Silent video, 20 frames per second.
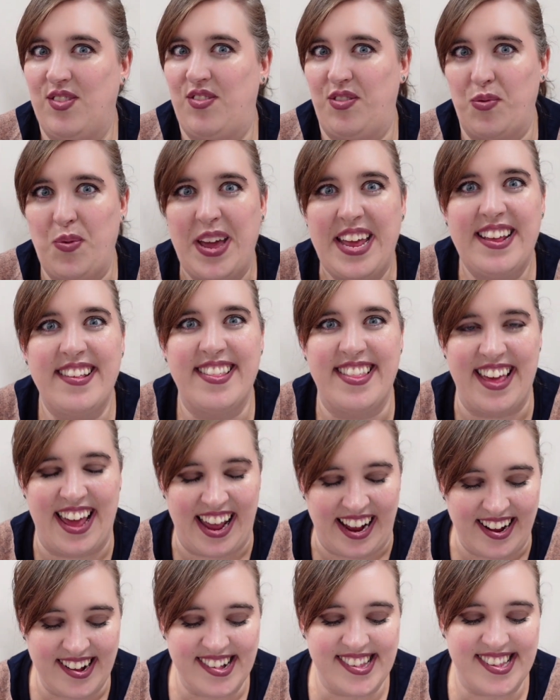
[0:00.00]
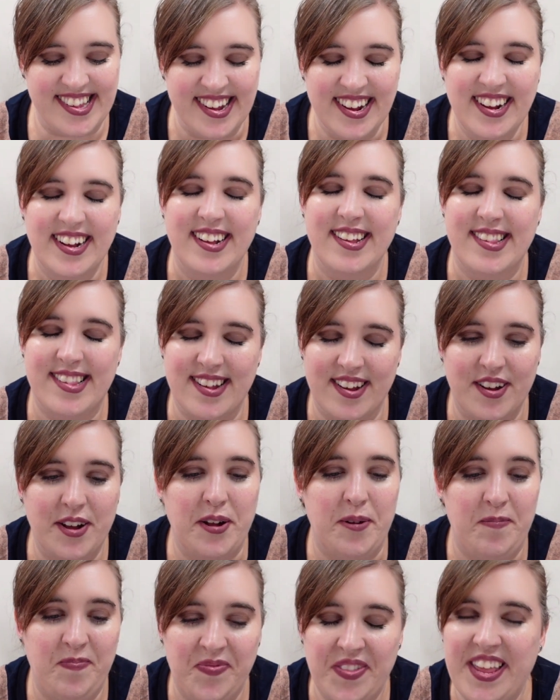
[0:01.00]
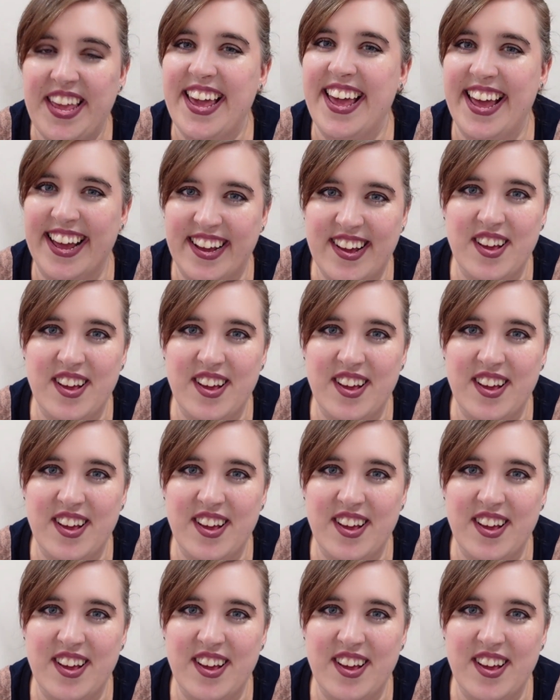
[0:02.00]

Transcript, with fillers: doing things. So, yeah,